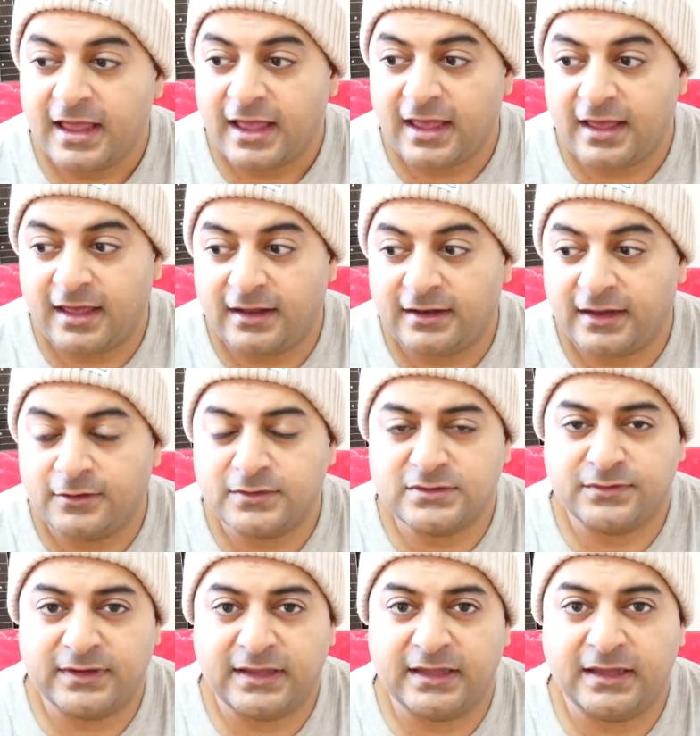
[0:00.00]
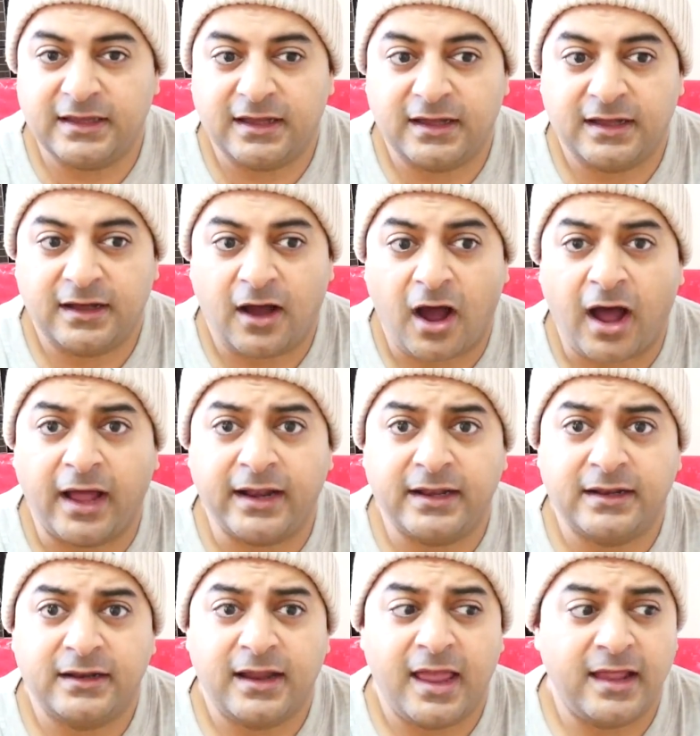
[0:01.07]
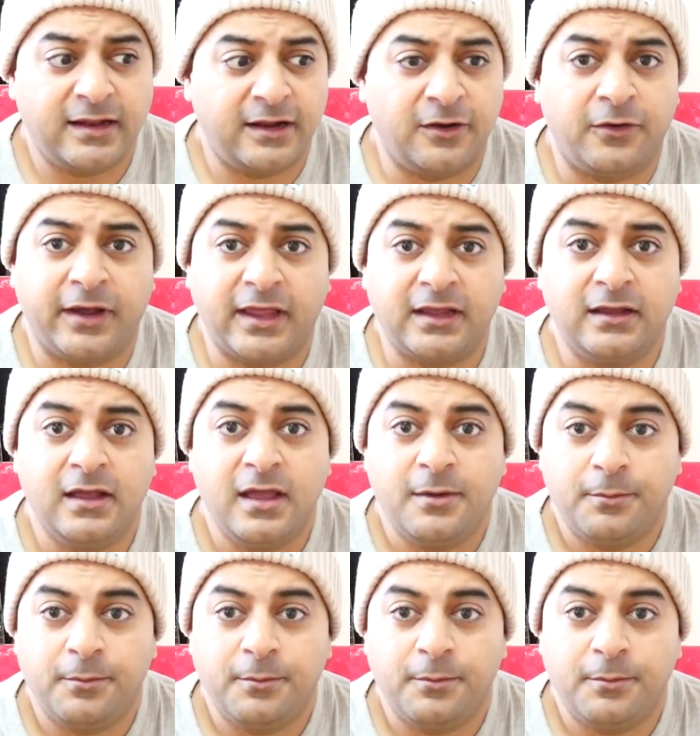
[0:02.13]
and it was really hot and annoying.